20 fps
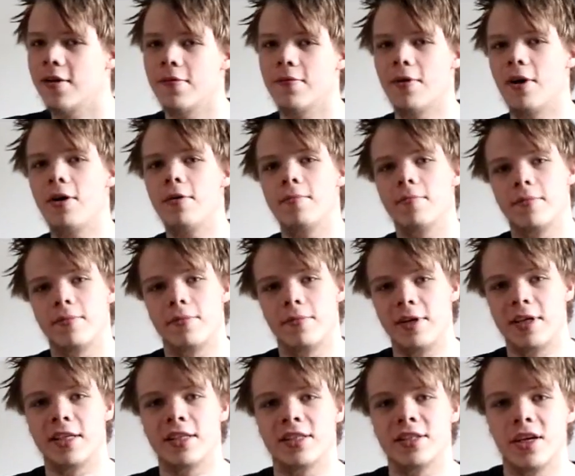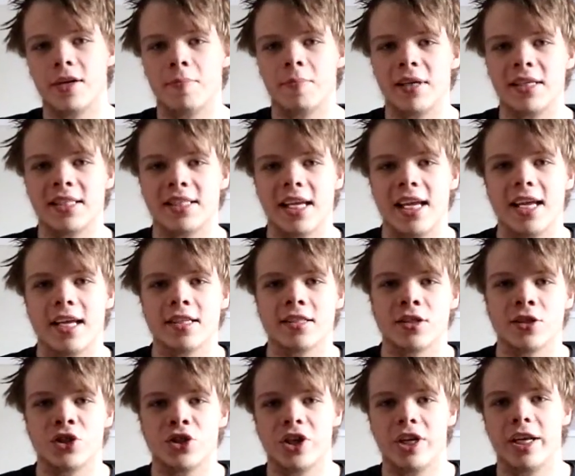Well, we can start by saying it's
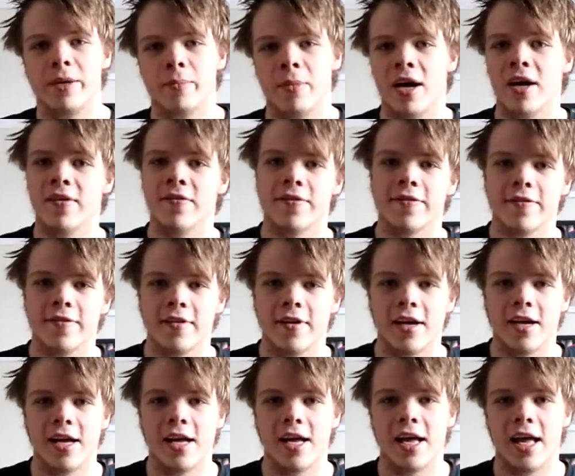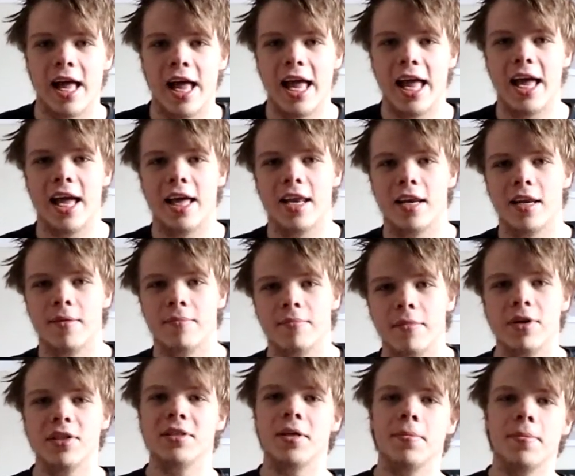a shitty month. And
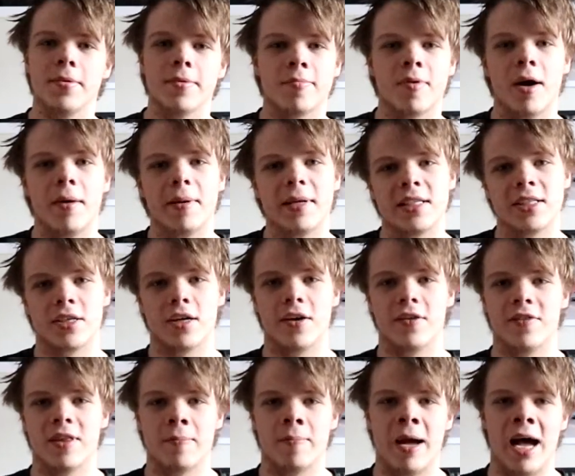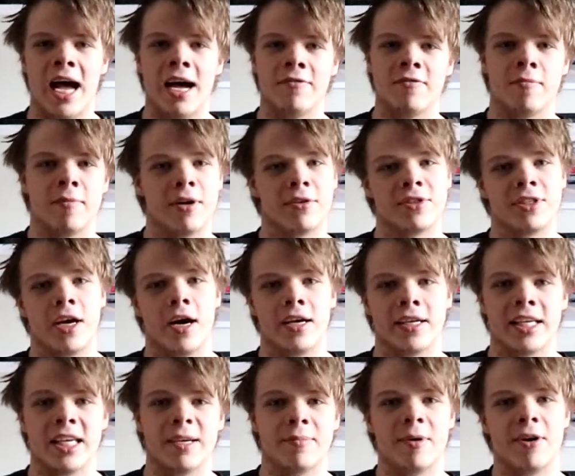most people would probably start off the path about
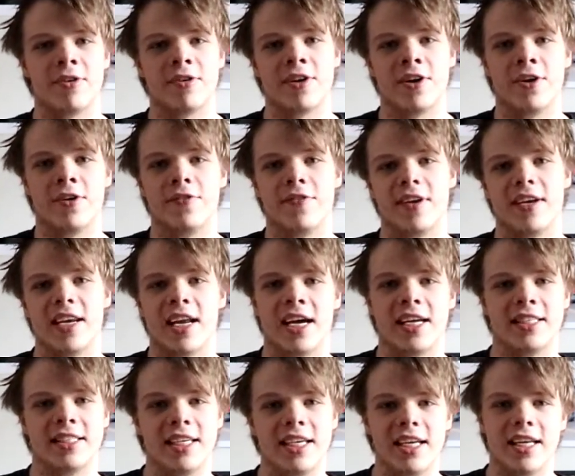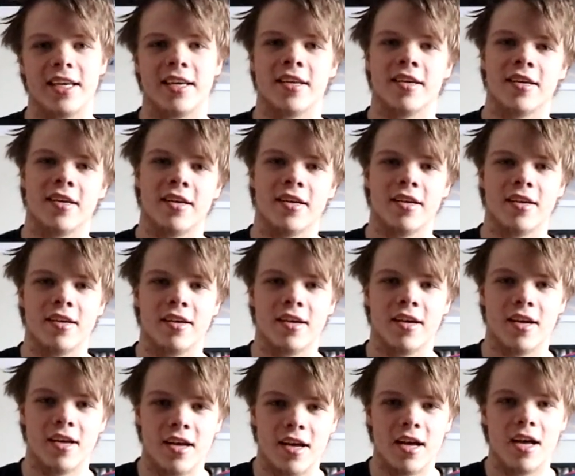talking about COVID-19.
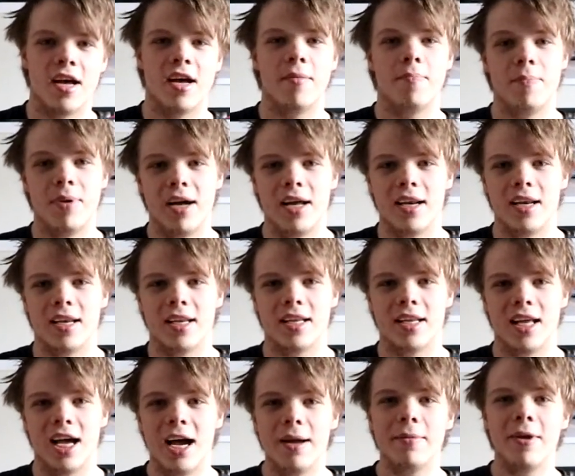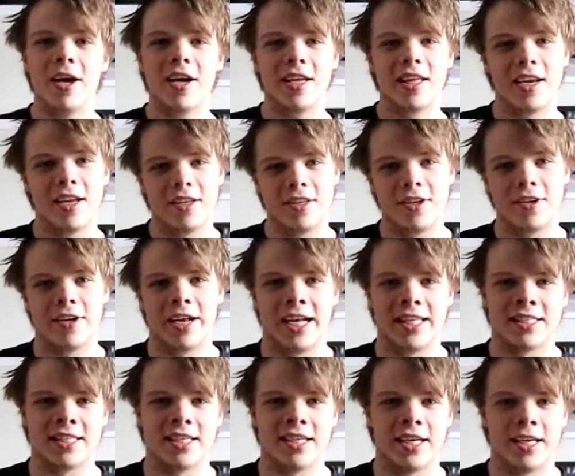But I'm not going to do
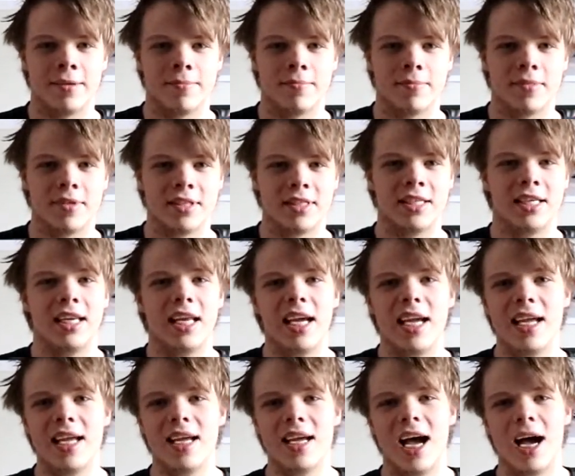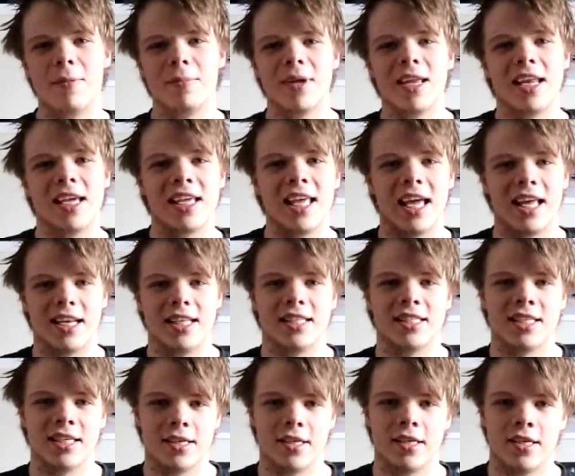that today. Today, I'm going to get
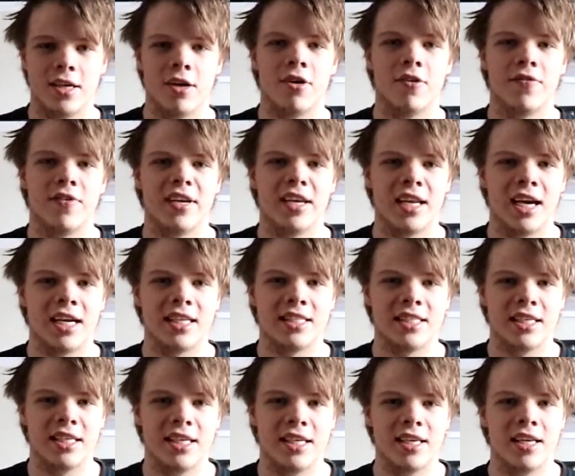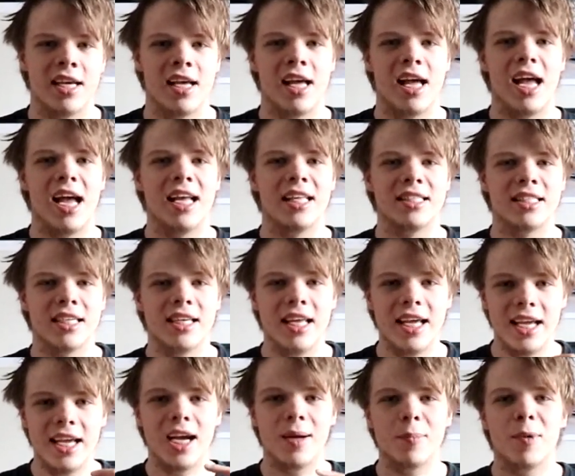into COVID-19, and
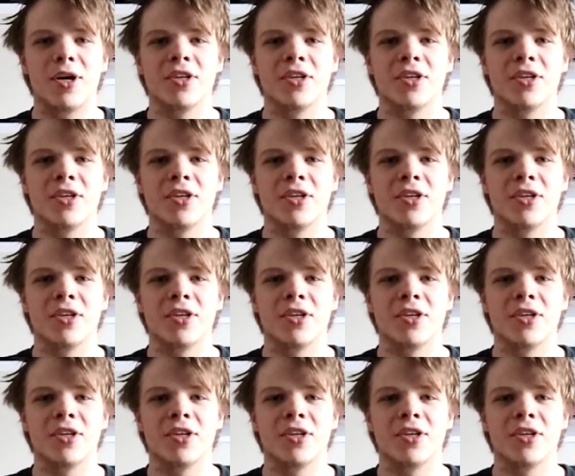today I'm